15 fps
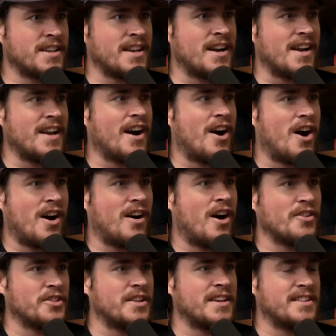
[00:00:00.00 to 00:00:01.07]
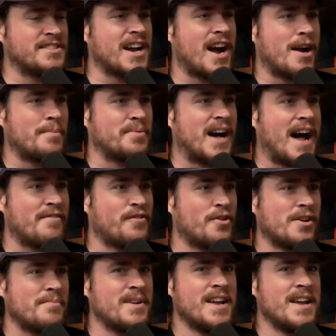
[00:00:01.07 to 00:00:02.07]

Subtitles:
on the entire platform?